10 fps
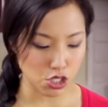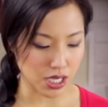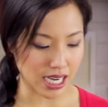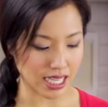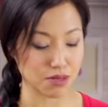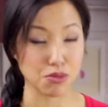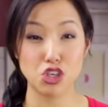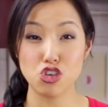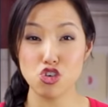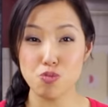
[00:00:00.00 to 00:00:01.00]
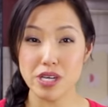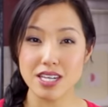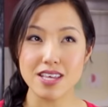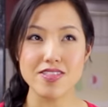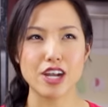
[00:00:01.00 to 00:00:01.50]
you can add some
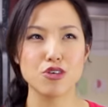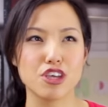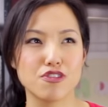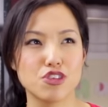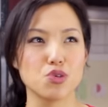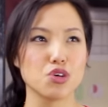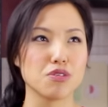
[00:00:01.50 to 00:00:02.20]
cumin, and that'll give you